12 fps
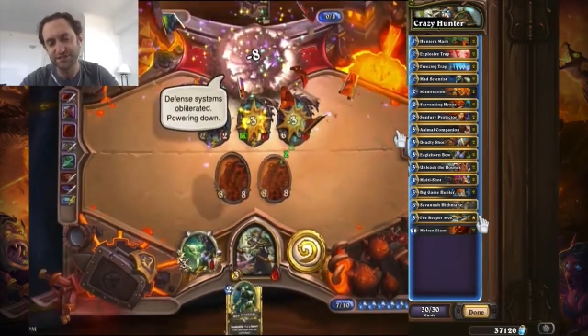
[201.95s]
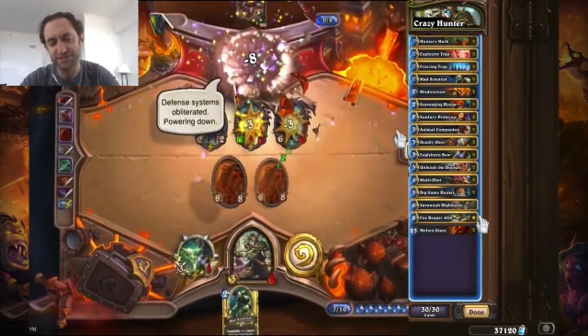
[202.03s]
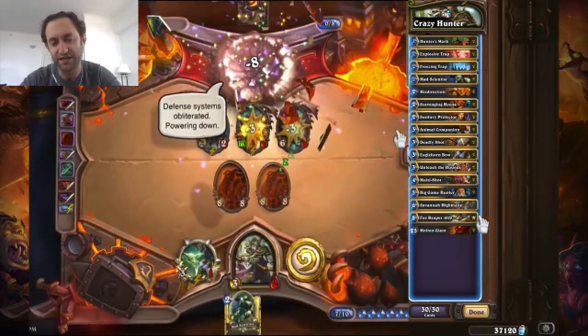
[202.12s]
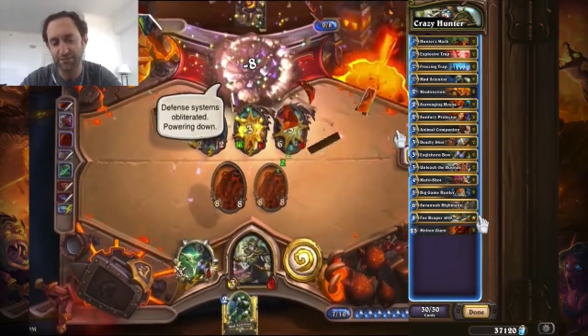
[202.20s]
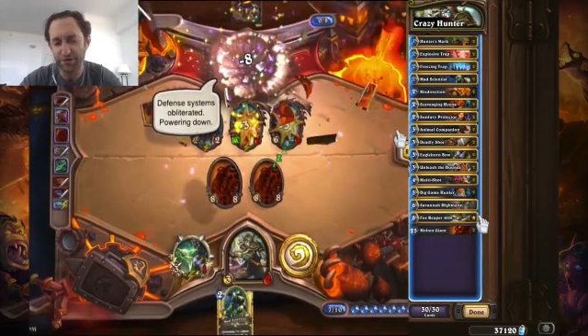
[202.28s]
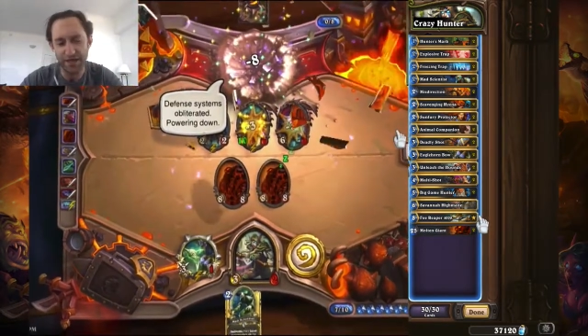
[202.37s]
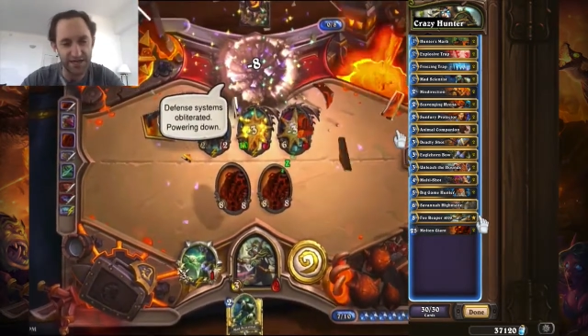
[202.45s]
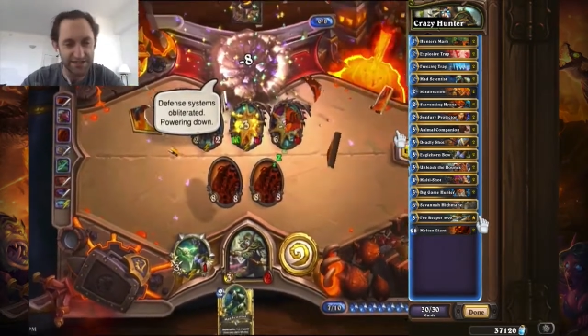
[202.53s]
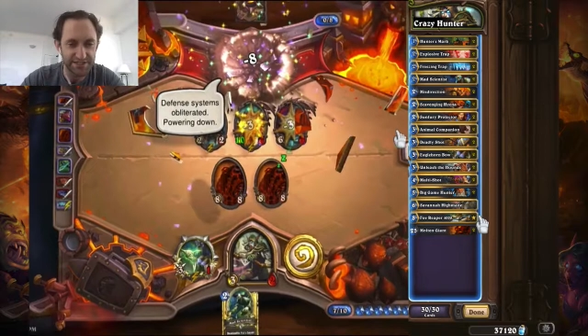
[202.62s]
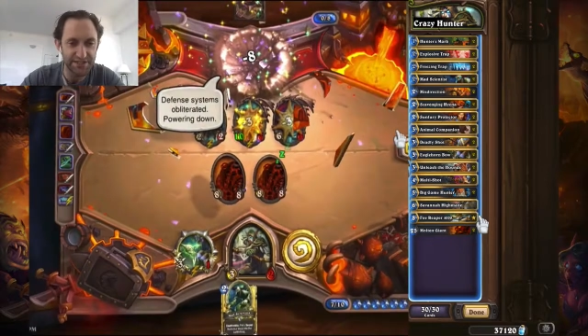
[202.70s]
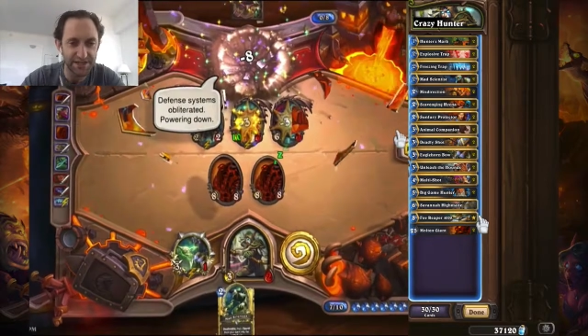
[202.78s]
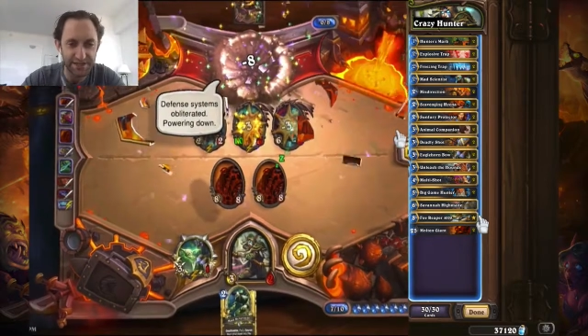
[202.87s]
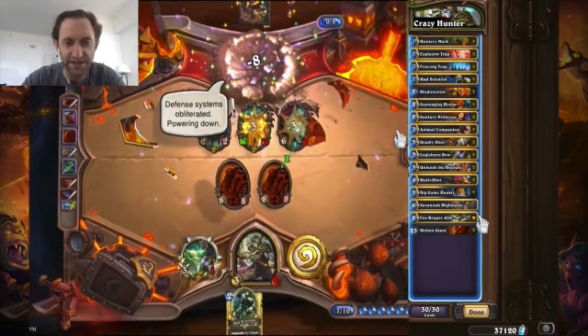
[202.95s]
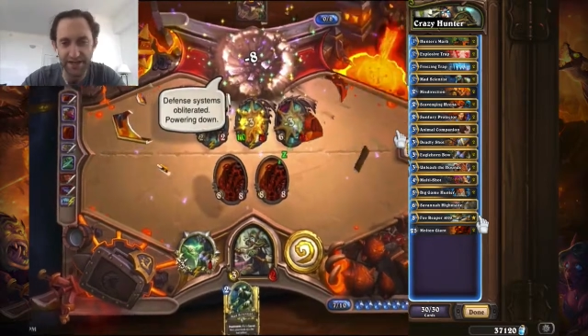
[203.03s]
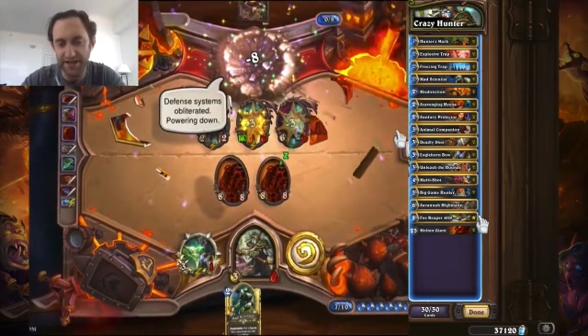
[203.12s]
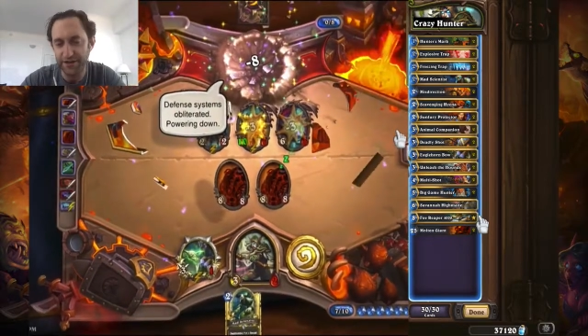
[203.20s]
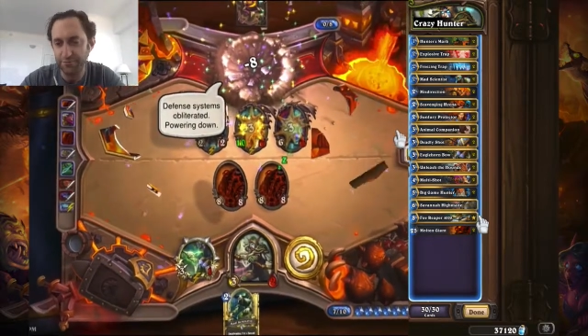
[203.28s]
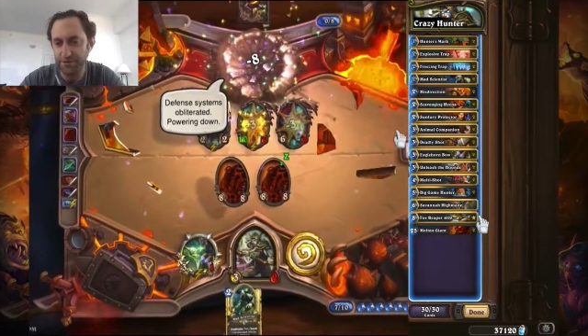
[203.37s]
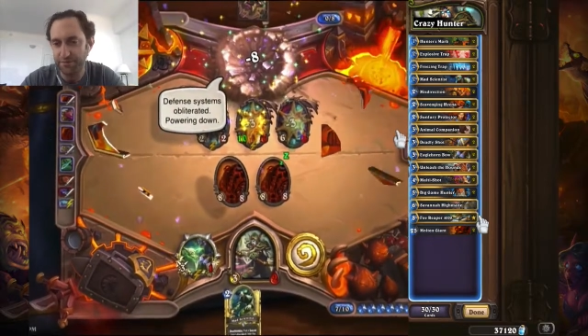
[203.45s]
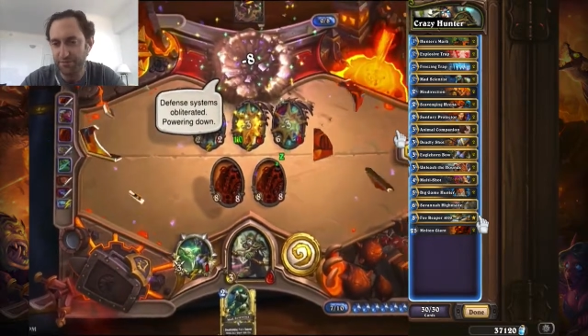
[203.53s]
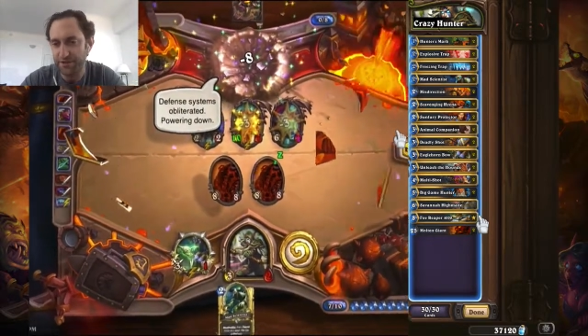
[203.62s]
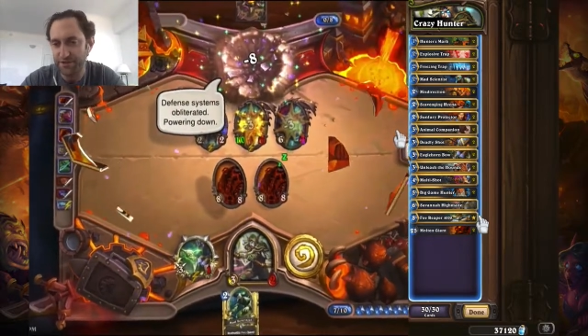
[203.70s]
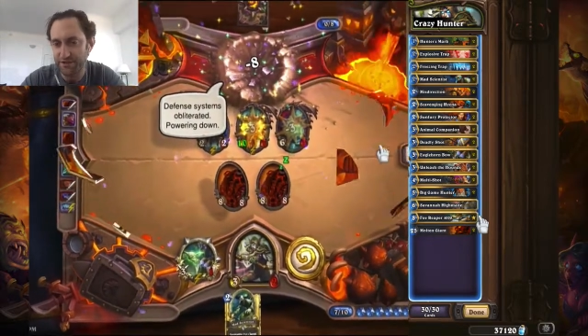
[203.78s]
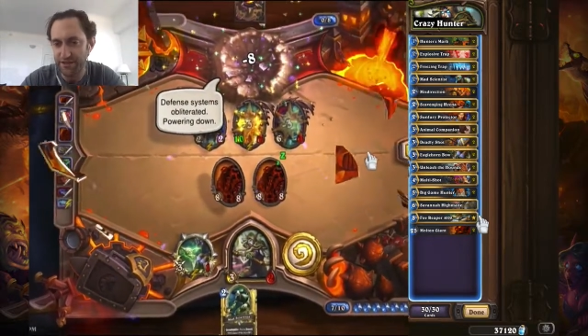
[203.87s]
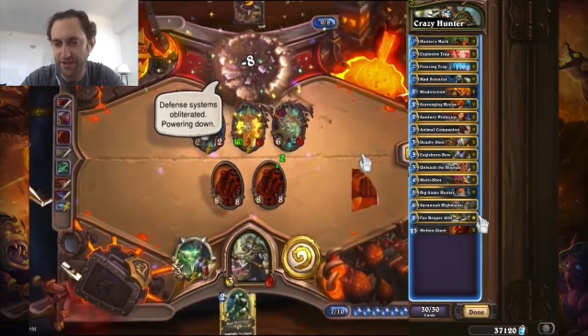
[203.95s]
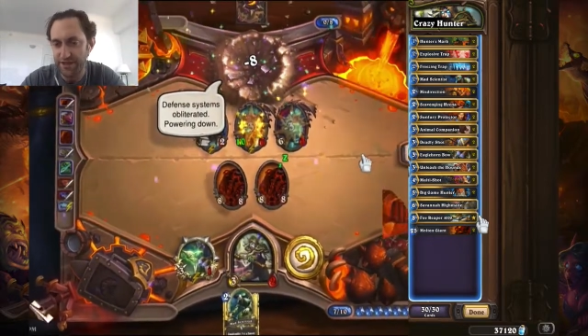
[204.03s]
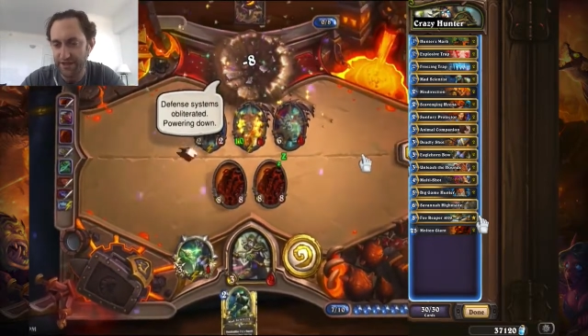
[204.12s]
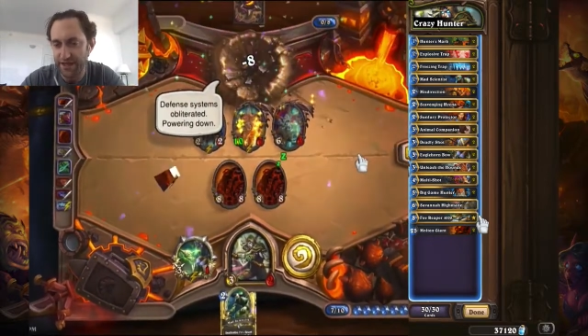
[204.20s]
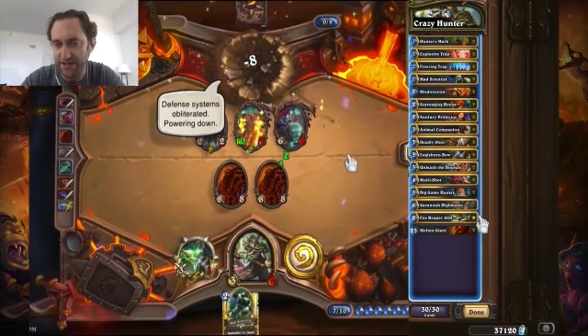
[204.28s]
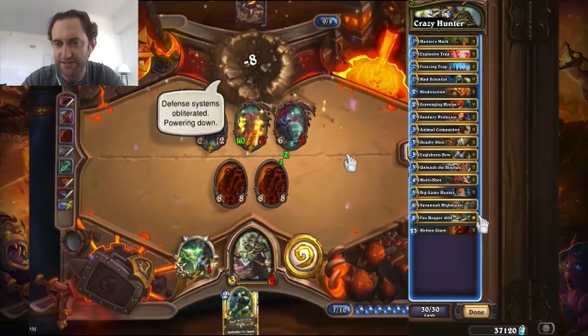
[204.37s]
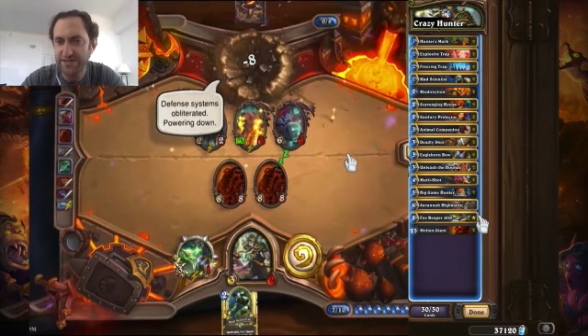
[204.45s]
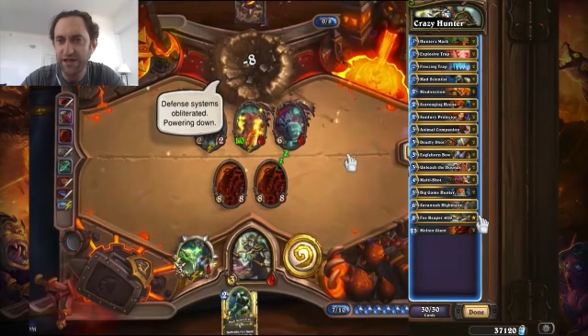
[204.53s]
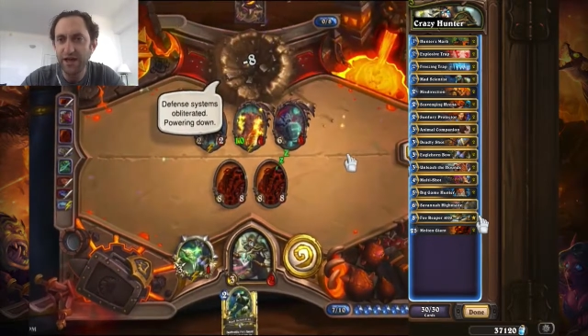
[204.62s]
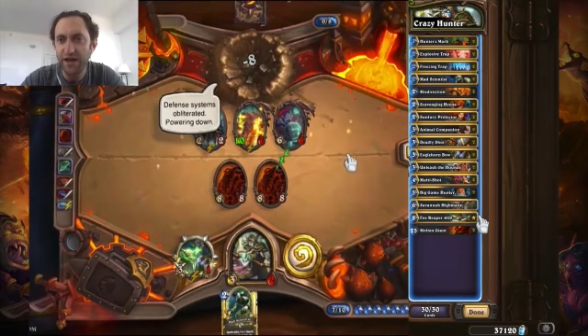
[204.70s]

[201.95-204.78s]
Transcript: stabilize and can get out a big minion like that